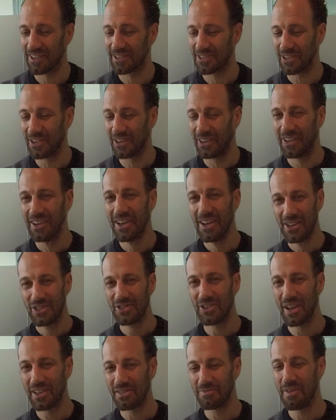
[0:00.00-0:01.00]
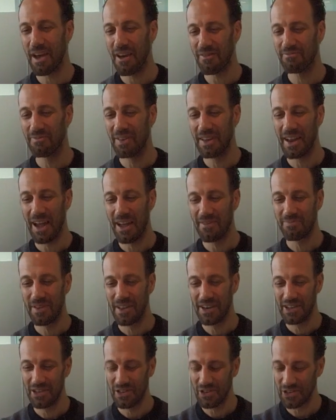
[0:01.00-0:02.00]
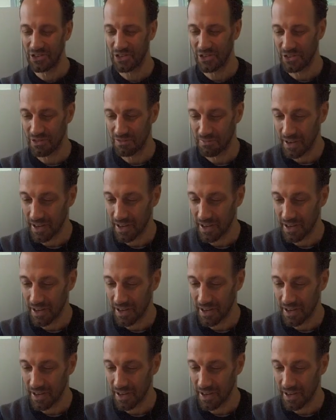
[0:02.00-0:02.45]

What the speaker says: So trust me, I've been in your shoes,